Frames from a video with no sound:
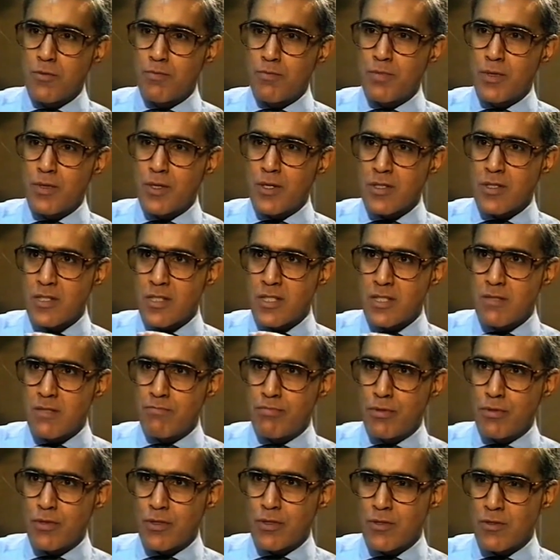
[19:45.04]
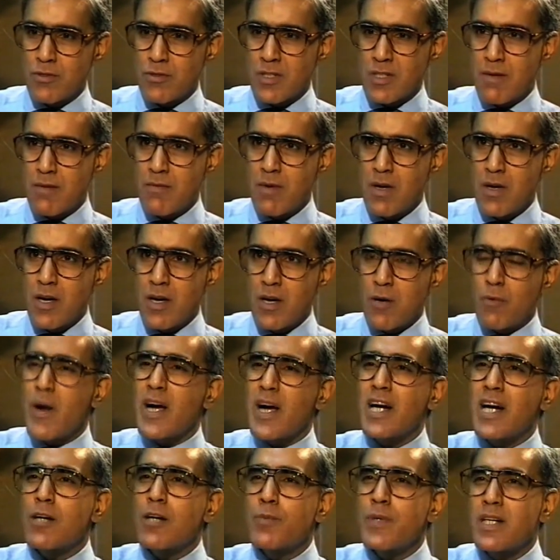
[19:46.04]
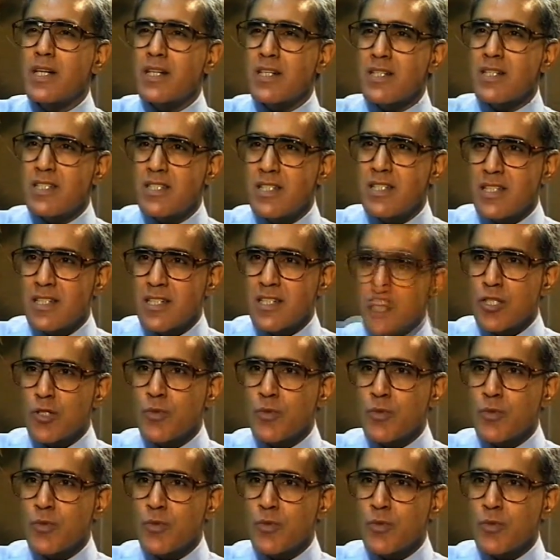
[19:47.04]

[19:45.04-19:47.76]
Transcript: group because it's important to them, why can't we concede